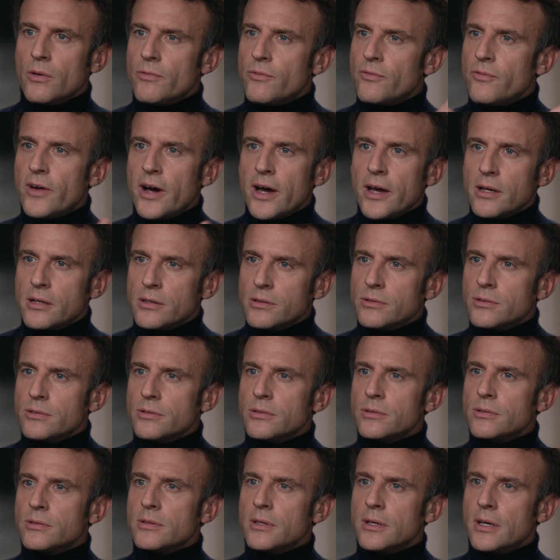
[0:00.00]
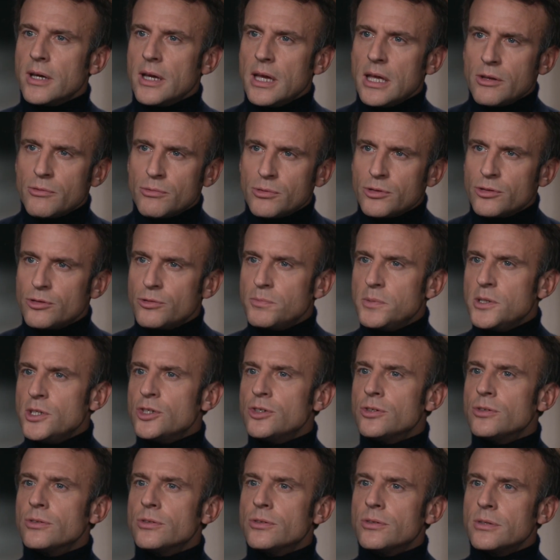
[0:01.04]
of violence, hatred
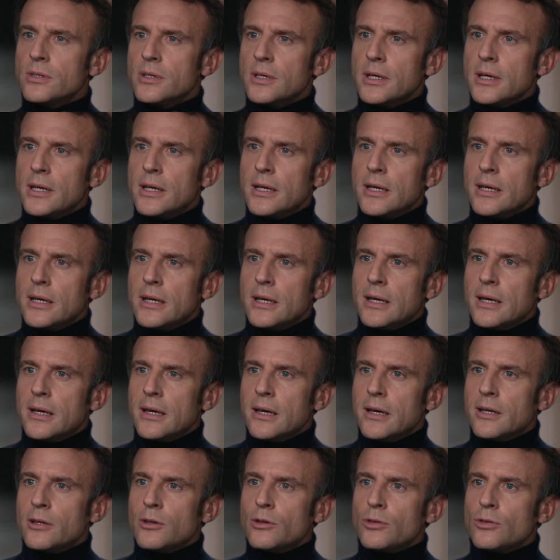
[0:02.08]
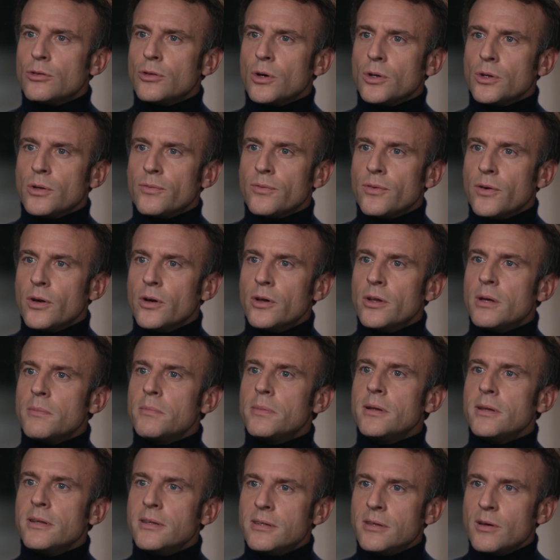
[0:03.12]
speeches, and a sort of
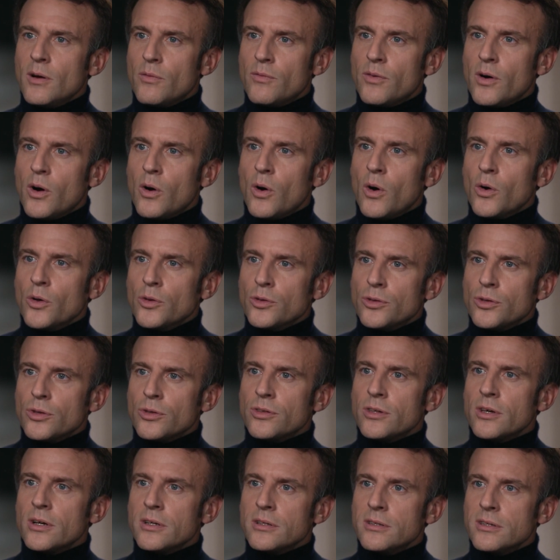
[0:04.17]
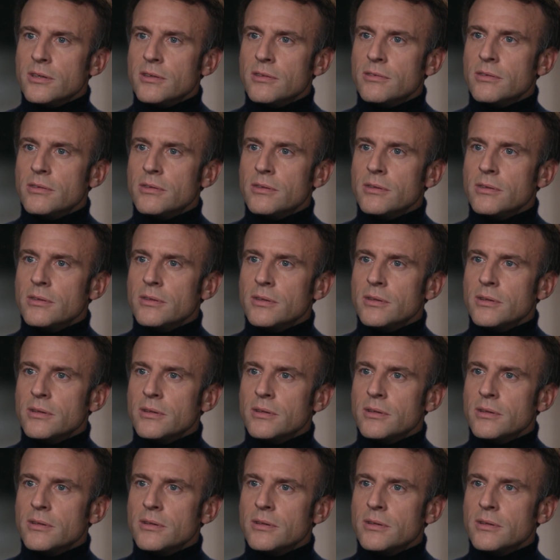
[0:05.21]
inability of our own societies